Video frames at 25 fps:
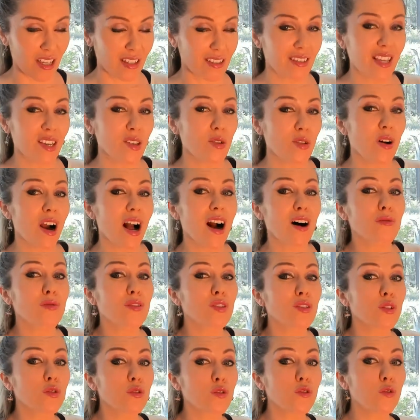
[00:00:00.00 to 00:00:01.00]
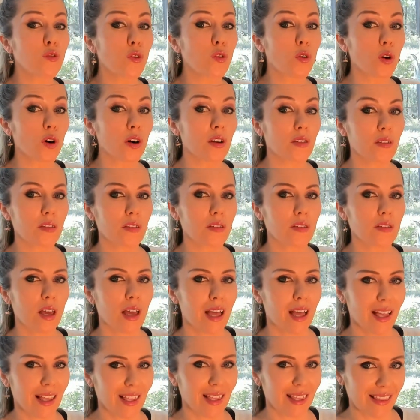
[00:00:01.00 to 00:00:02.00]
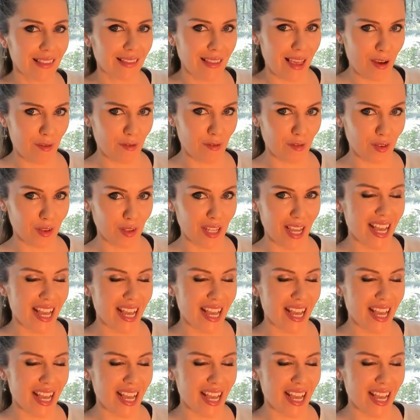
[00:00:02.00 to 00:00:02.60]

Then you have the fourth level,